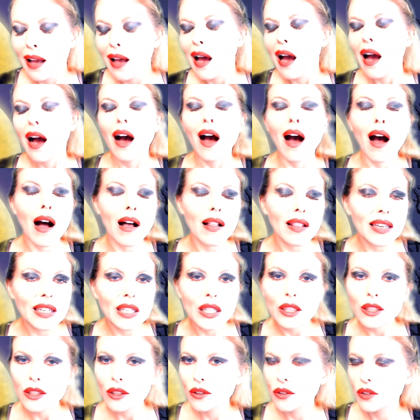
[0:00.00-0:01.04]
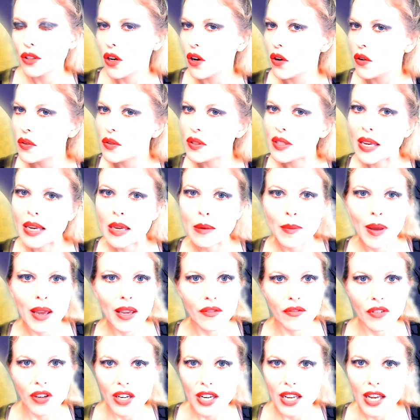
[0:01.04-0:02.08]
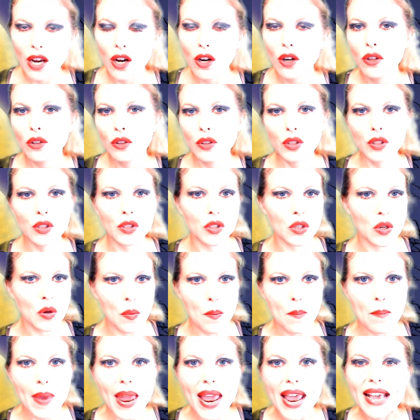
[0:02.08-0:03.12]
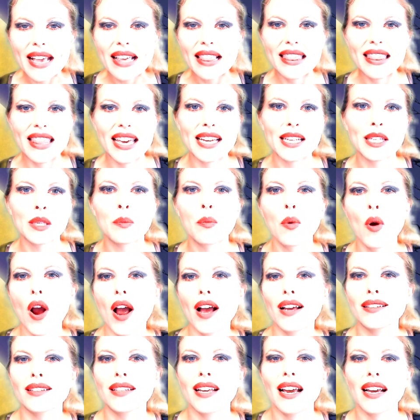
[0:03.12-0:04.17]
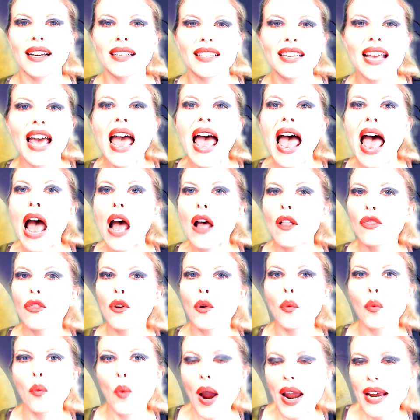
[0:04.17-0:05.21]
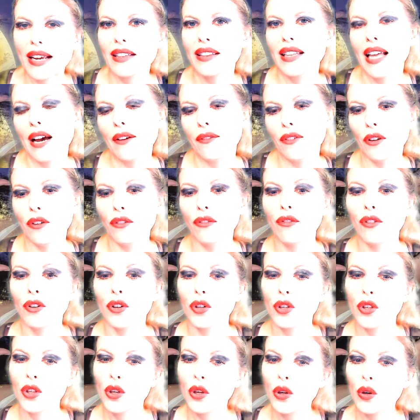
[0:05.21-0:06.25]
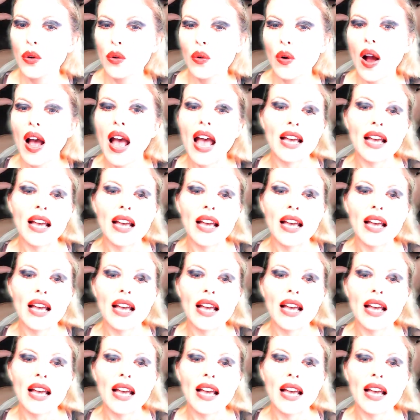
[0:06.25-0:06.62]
I'll include those in my videos to make this process the right level for you,